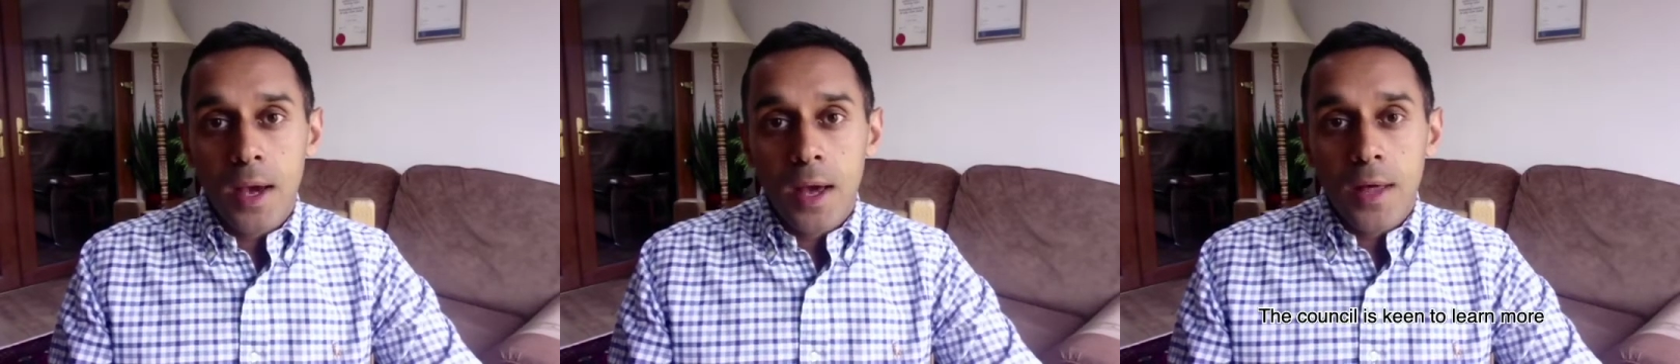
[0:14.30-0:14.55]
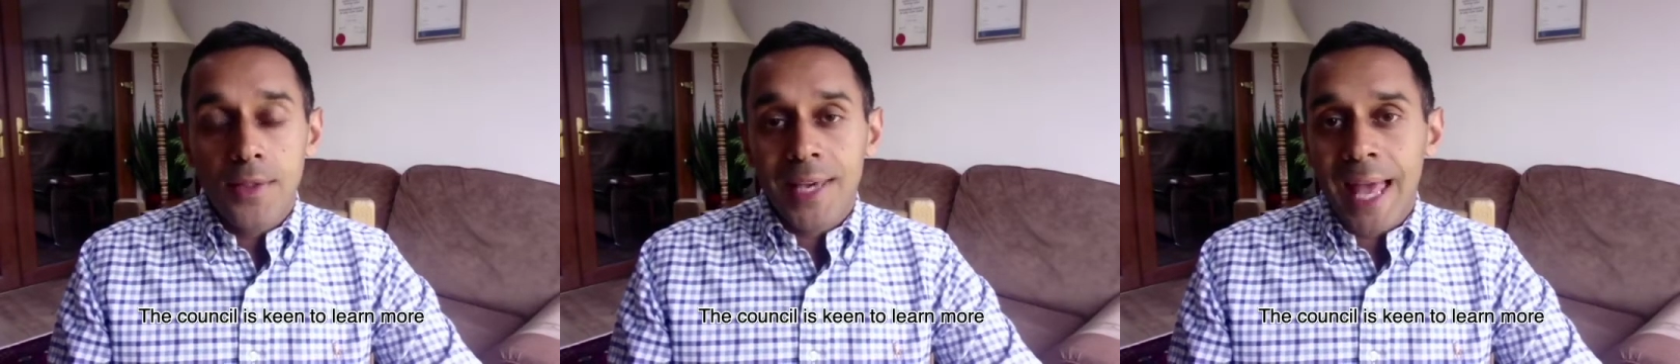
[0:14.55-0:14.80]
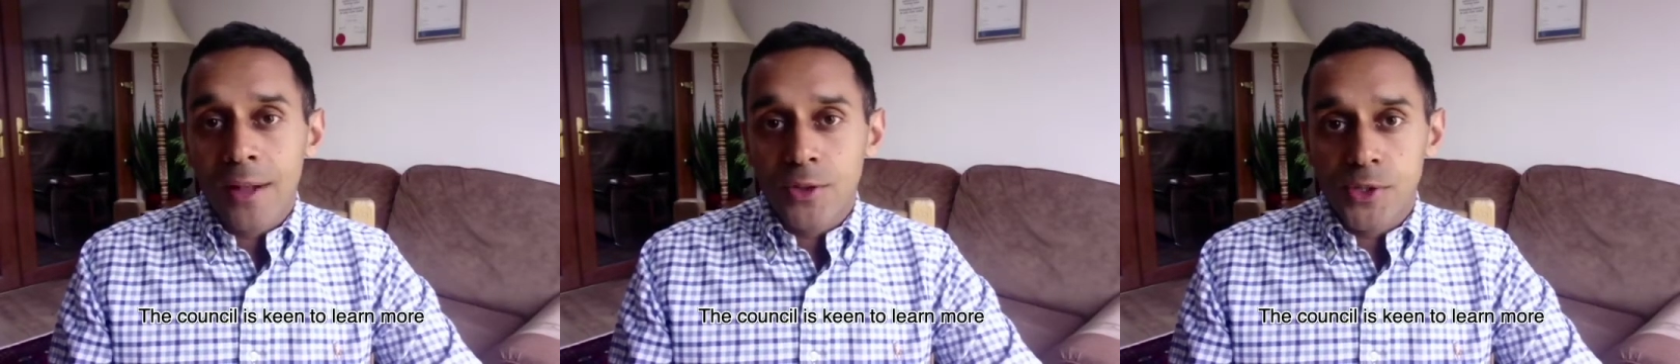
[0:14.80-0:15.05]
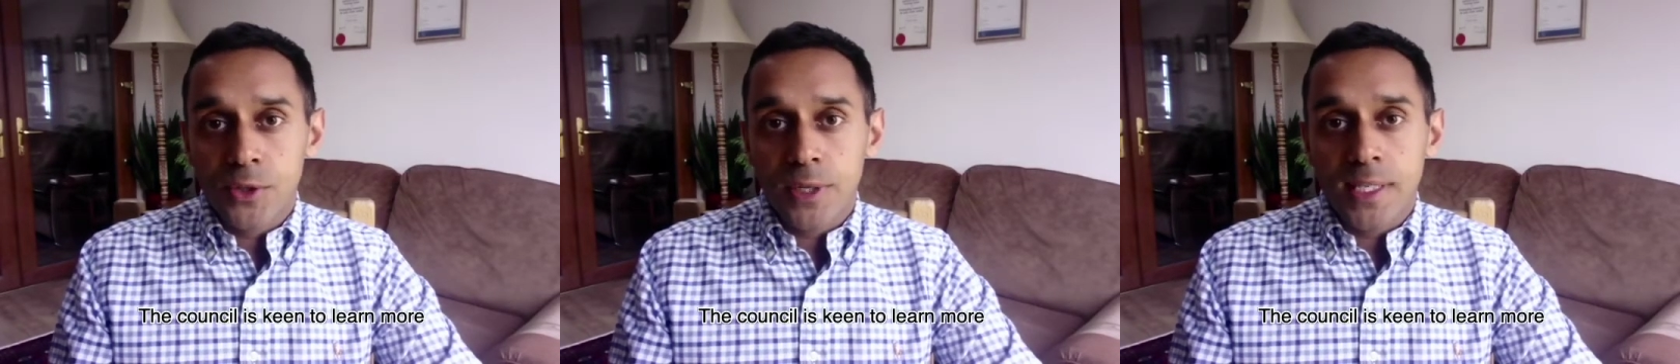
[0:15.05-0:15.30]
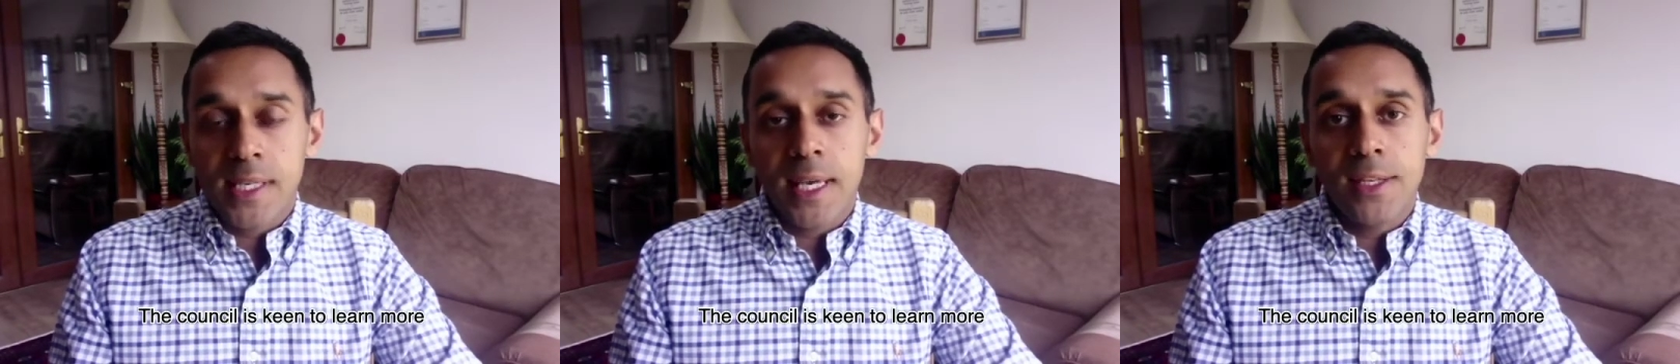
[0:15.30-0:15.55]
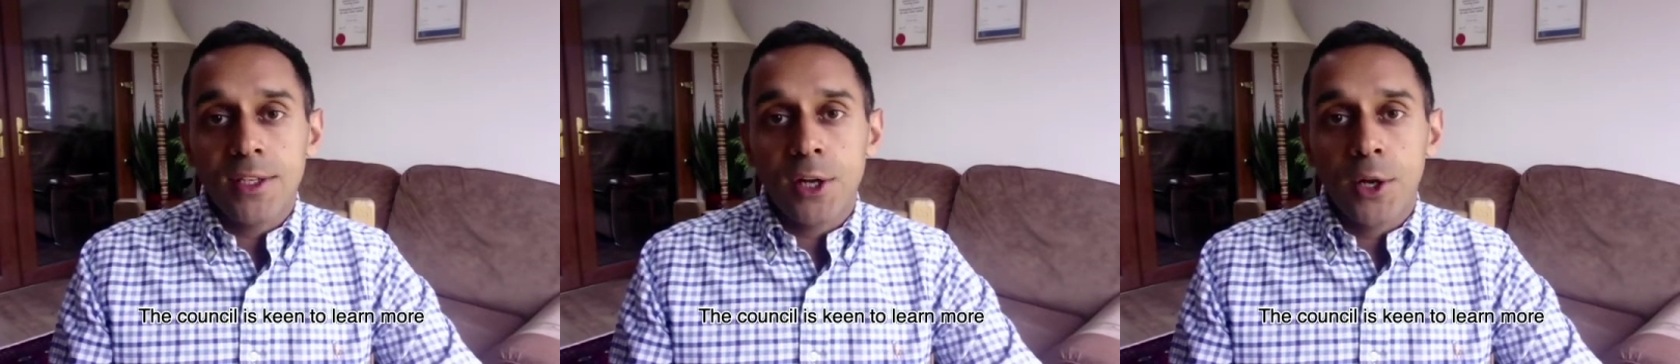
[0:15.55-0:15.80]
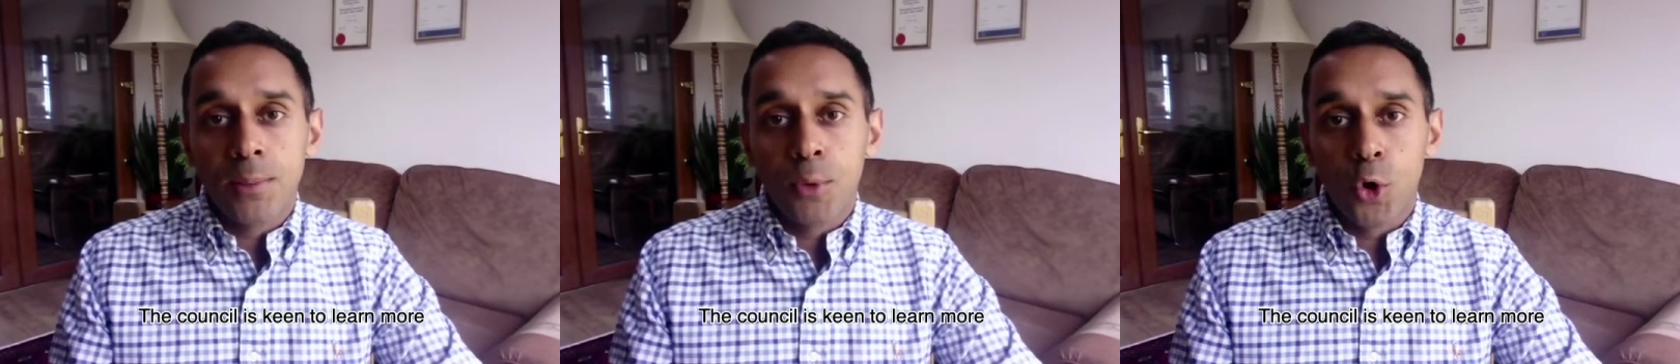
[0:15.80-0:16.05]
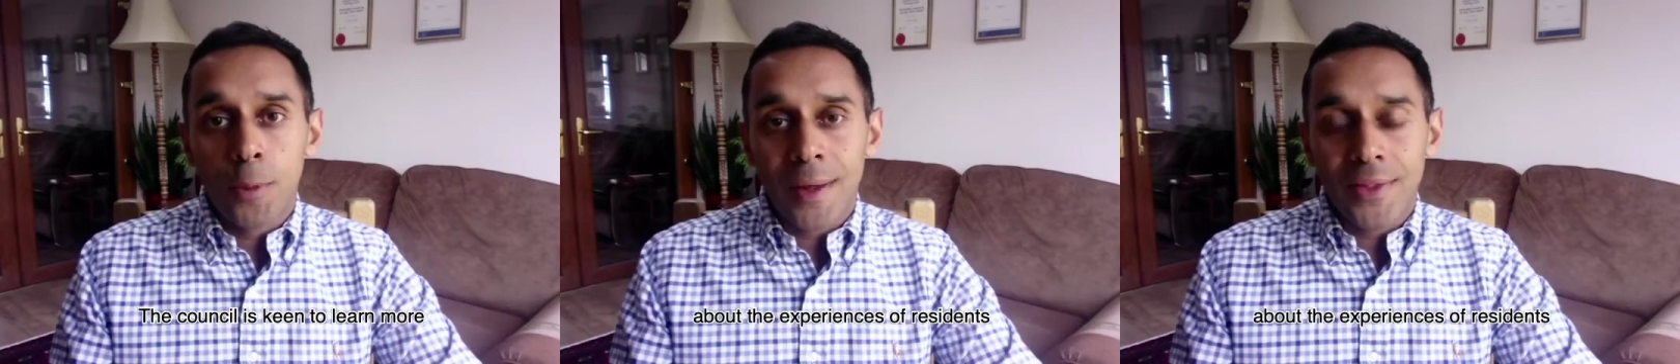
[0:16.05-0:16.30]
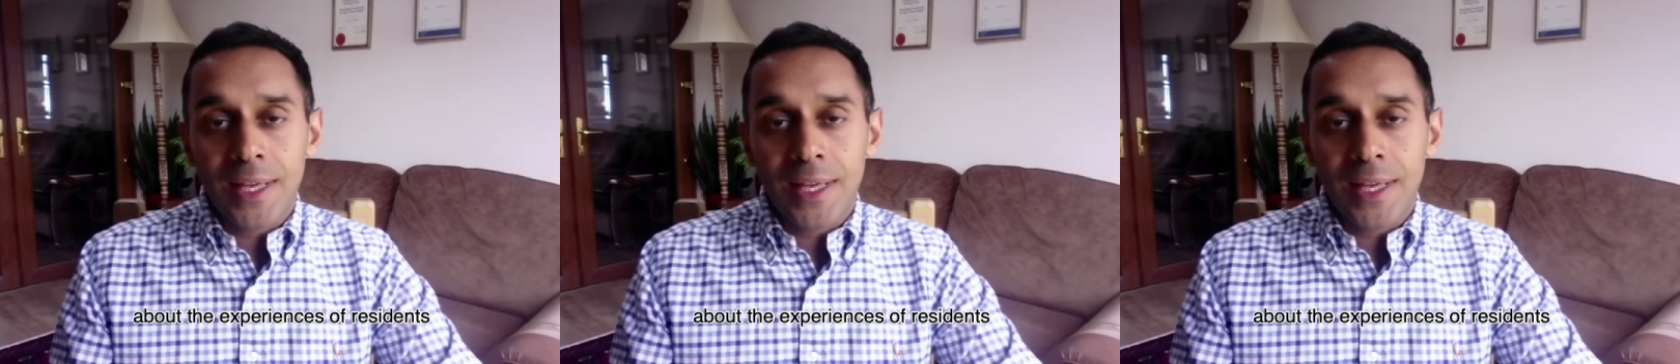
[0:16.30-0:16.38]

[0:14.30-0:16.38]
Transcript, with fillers: The Council is keen to learn more about the